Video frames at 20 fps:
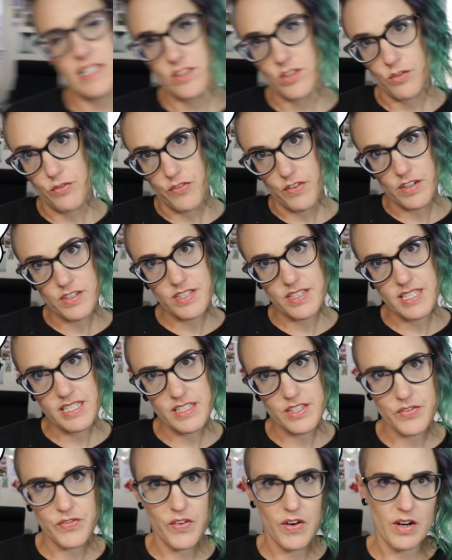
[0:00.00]
so first
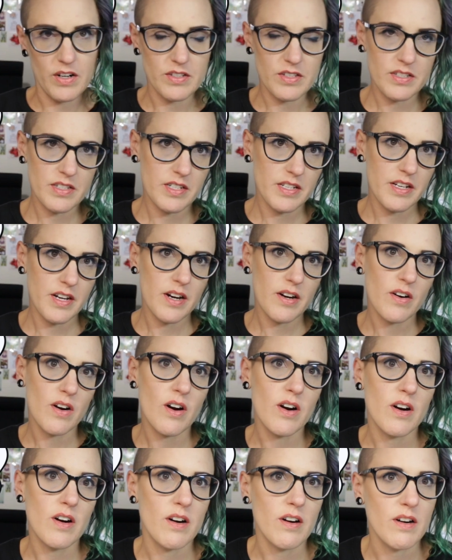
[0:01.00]
things first, there
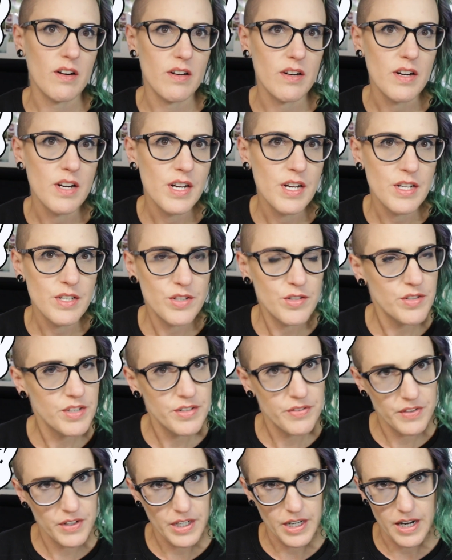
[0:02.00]
are two
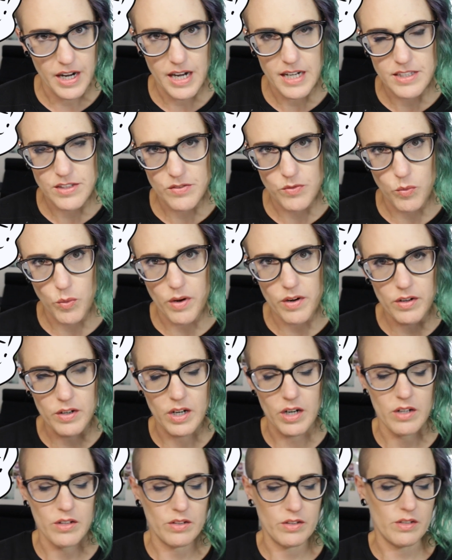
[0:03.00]
different kinds of
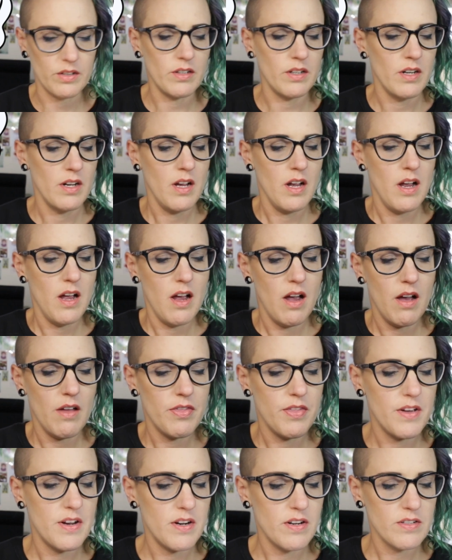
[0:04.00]
watercolor.
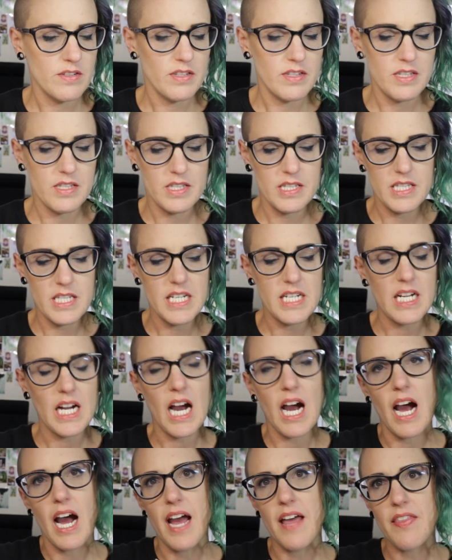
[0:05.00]
There's the
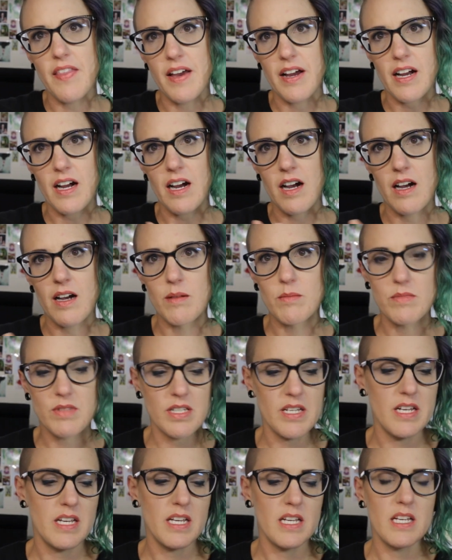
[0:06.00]
kind that comes
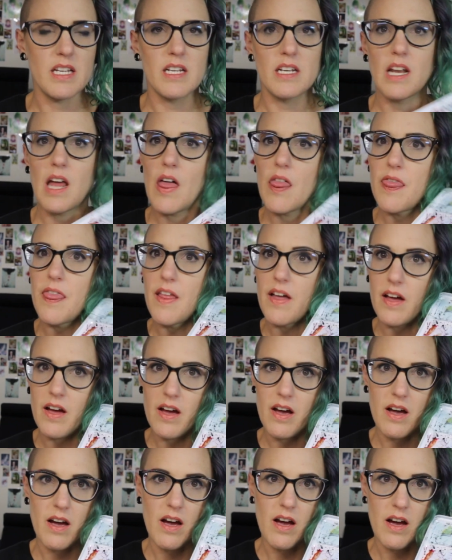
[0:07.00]
in the
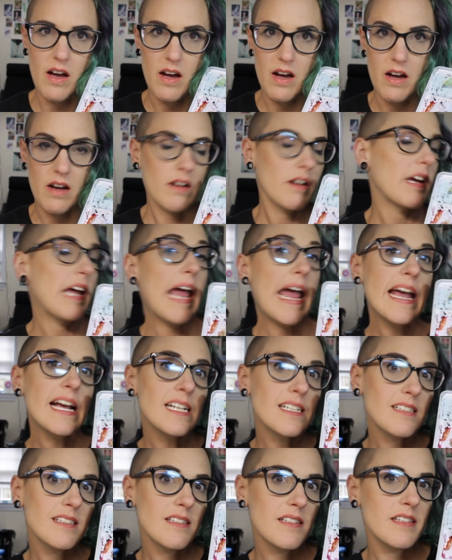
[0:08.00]
uh,
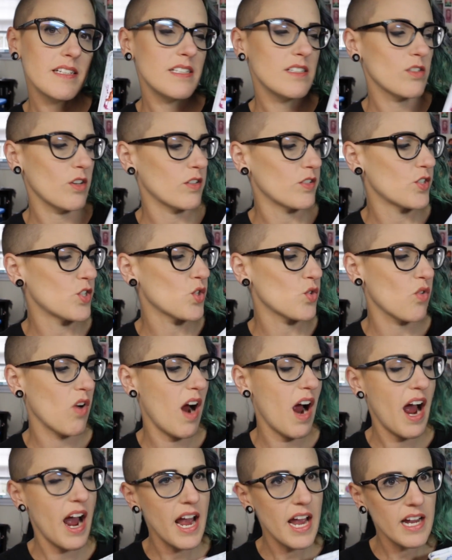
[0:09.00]
cakes. These are
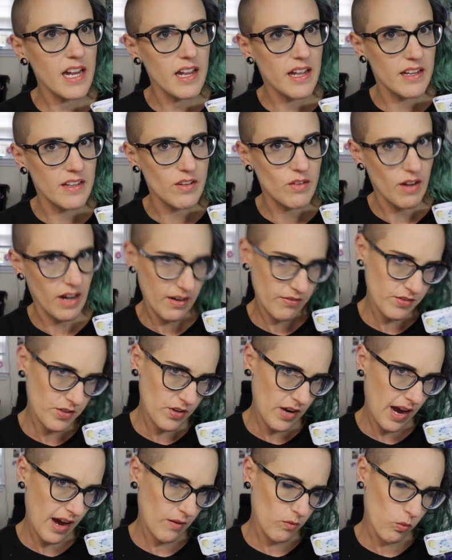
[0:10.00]
dry and you have
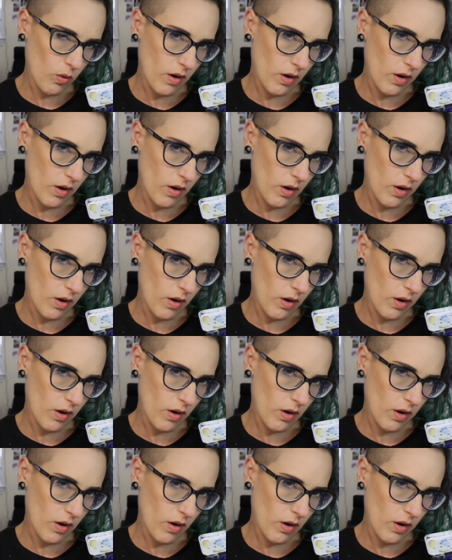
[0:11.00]
to add